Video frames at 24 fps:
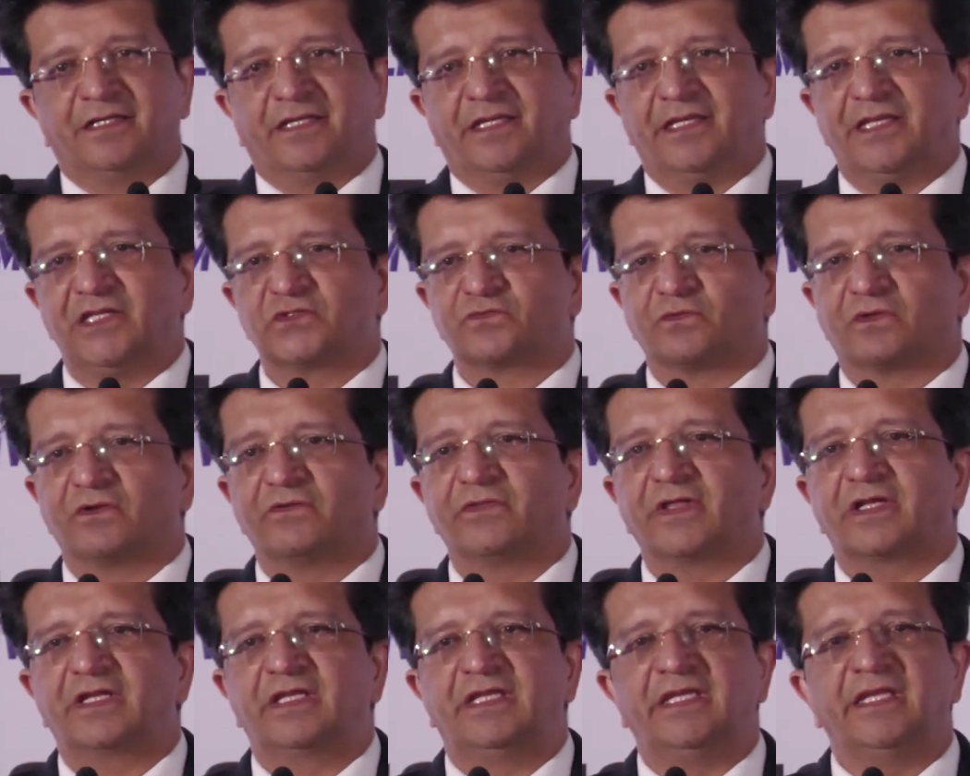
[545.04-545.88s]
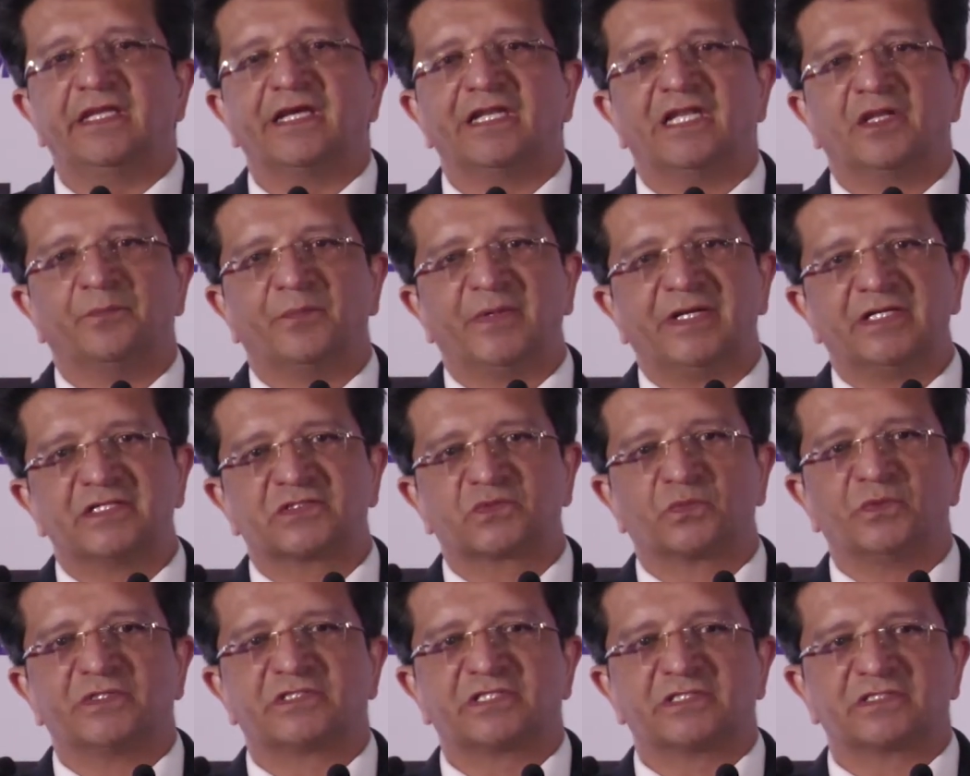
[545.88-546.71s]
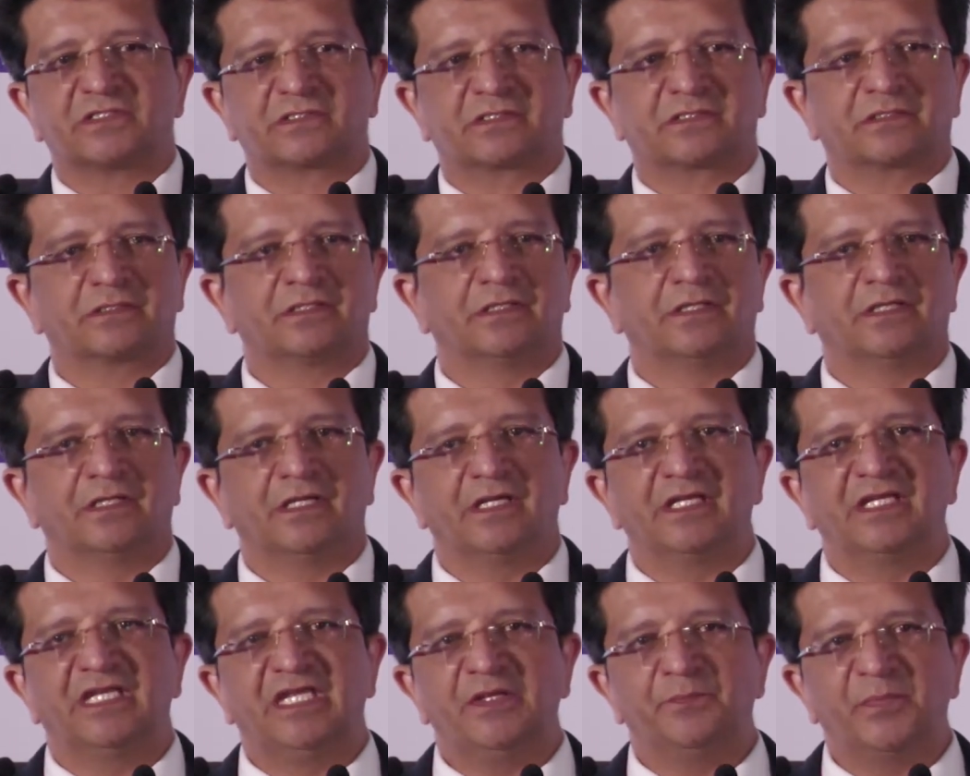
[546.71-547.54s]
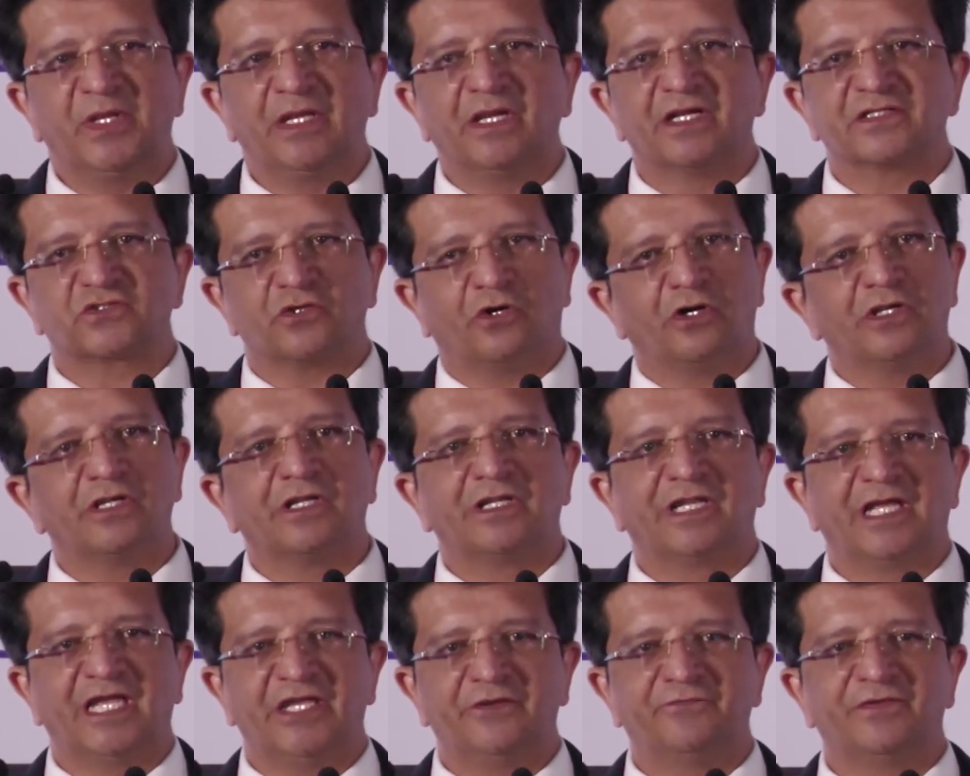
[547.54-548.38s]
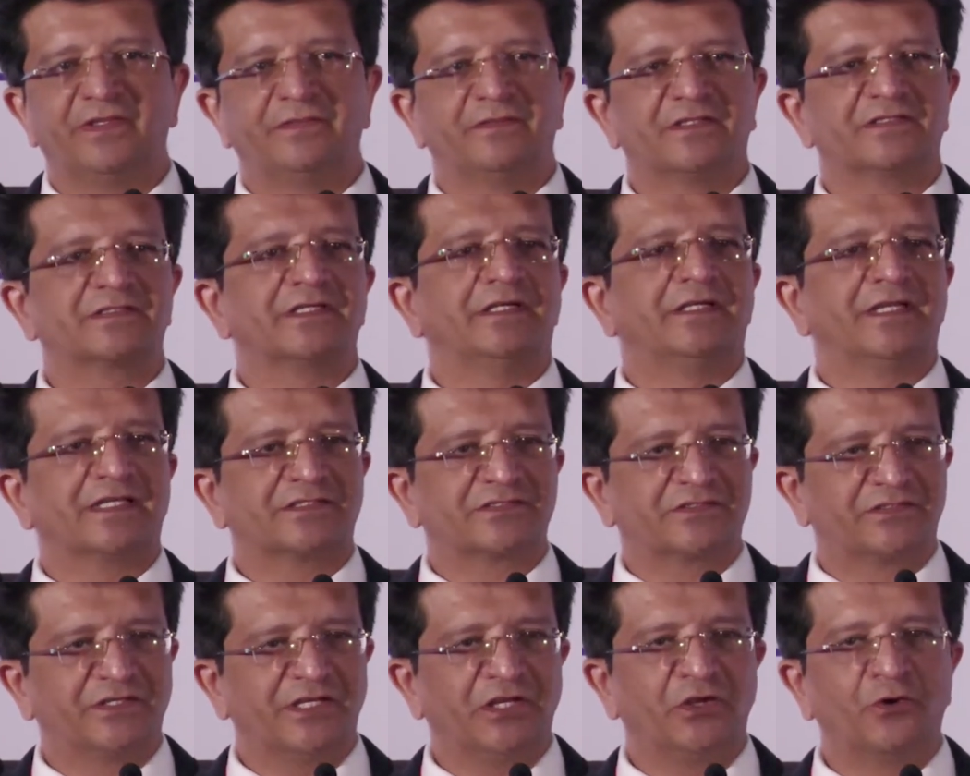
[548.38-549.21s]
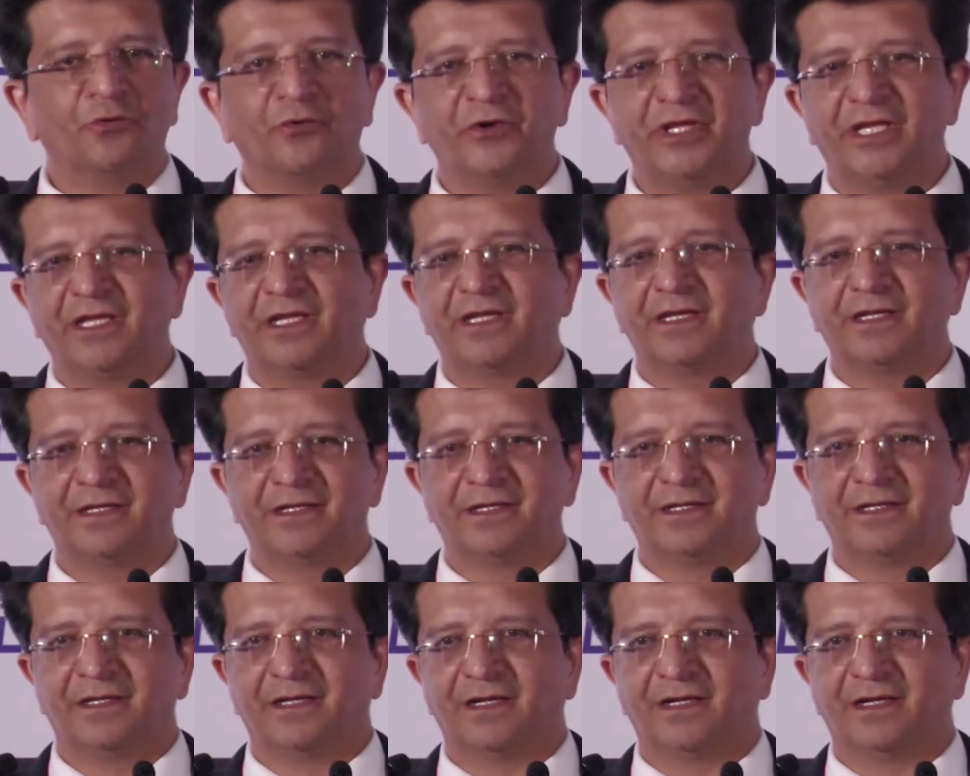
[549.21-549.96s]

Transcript: is one of the key elements which is keeping us all alive and this industry going.